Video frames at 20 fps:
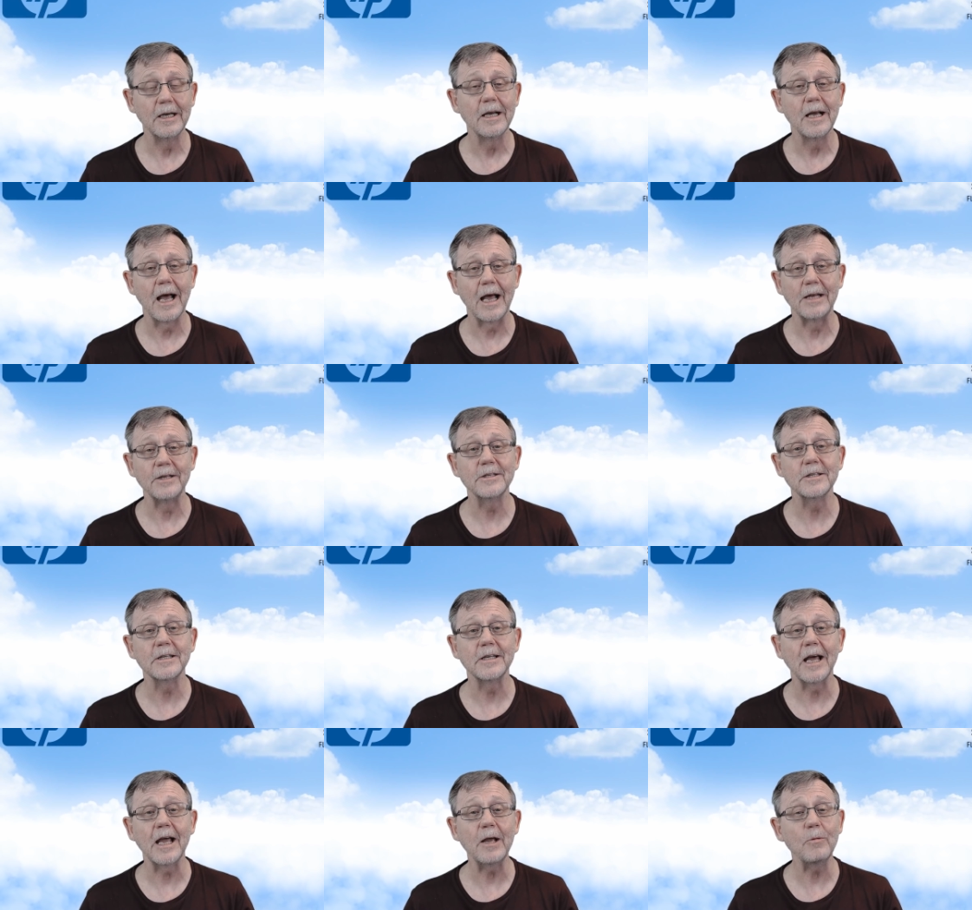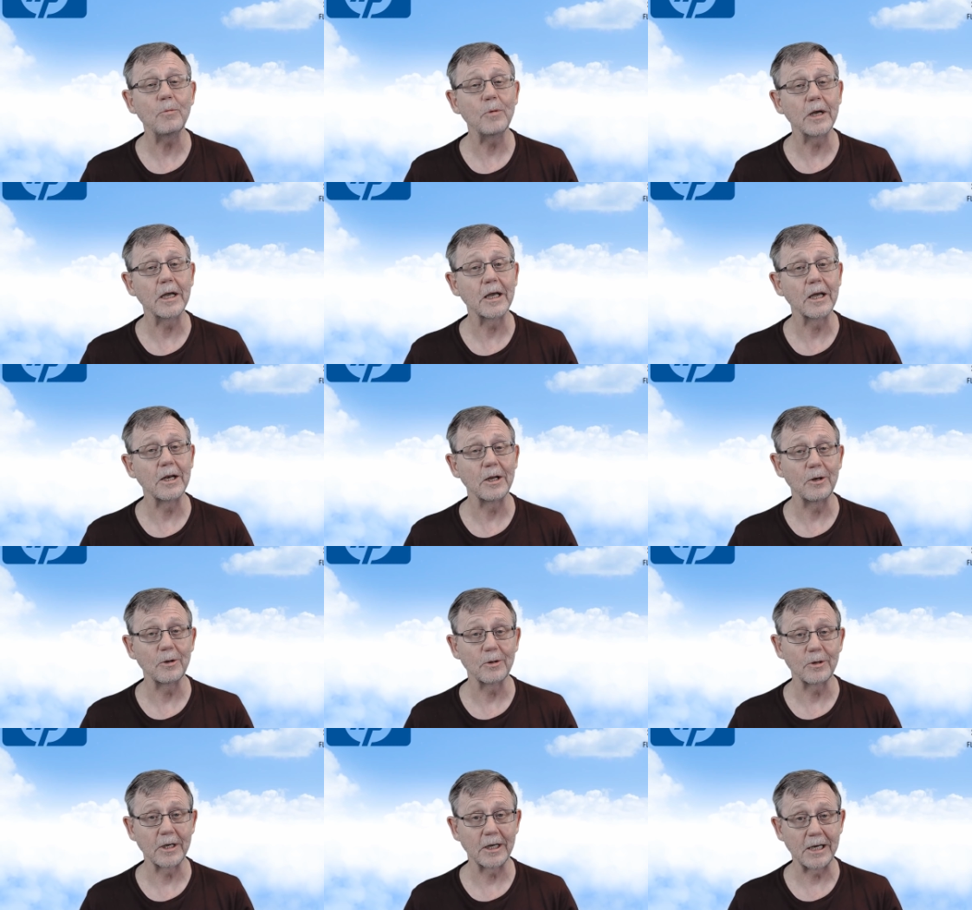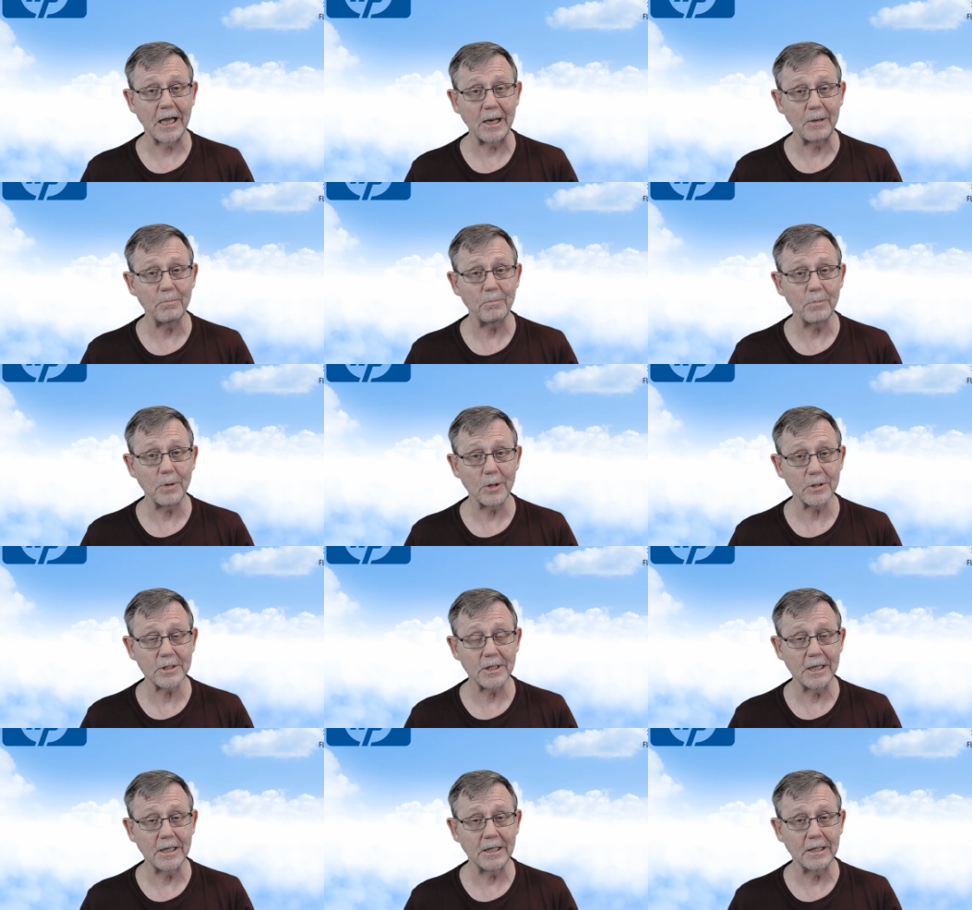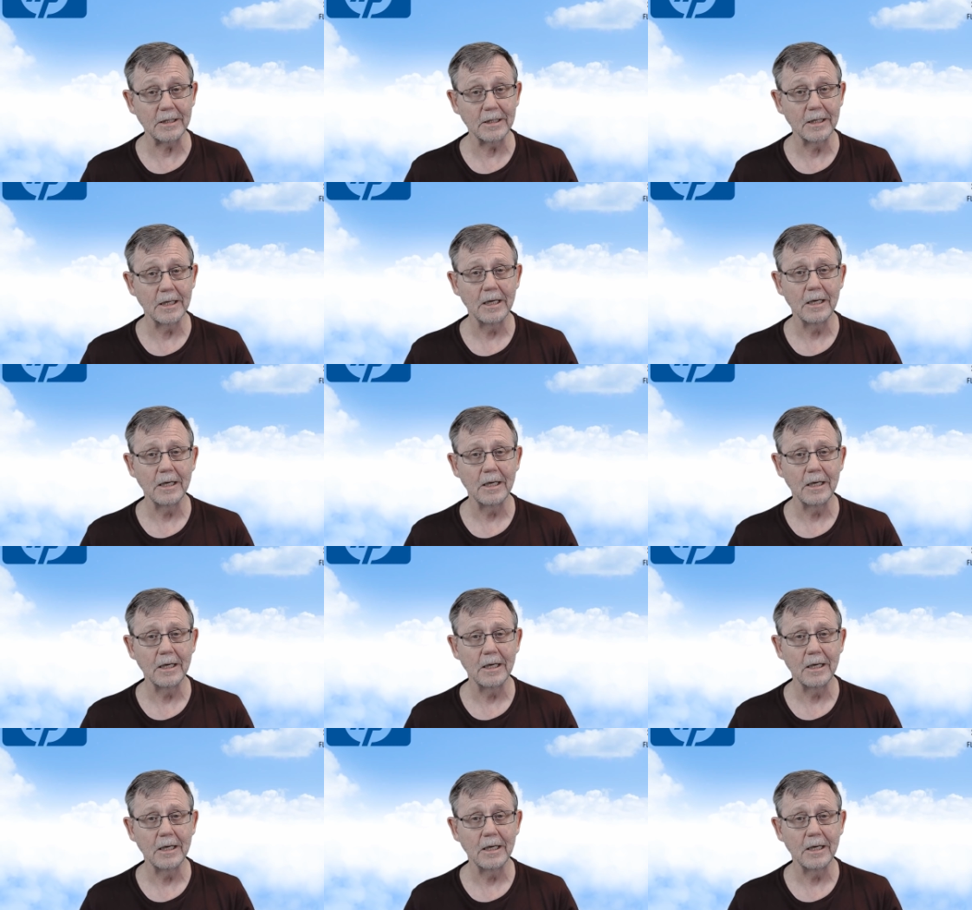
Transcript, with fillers: and today we're going to look at unboxing,